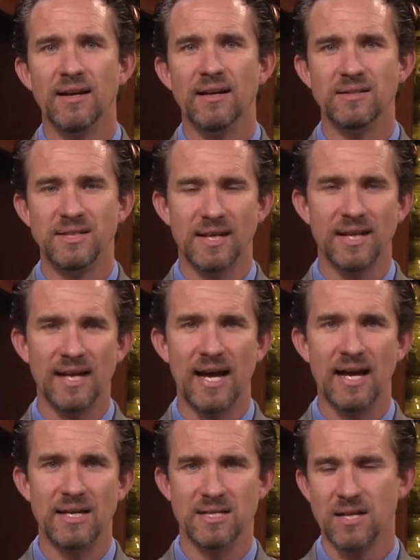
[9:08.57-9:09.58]
until he
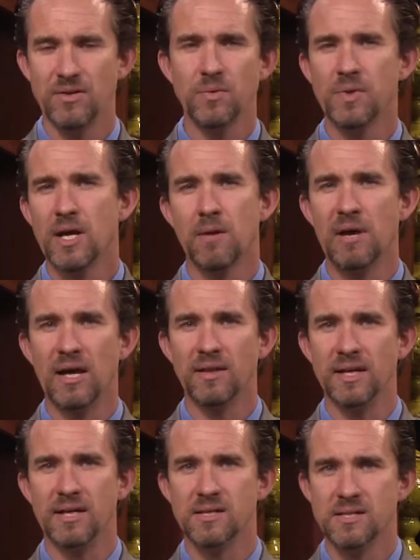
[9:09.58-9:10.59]
dies. Now, you think about
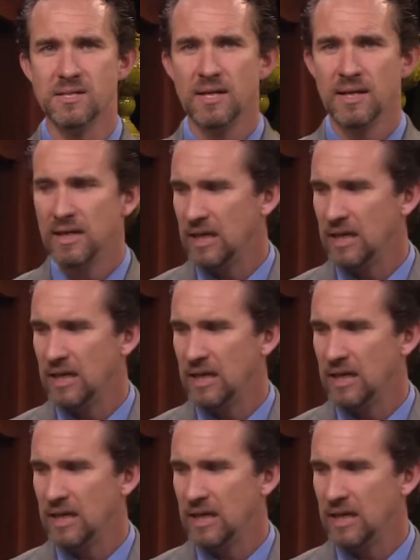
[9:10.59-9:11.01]
this.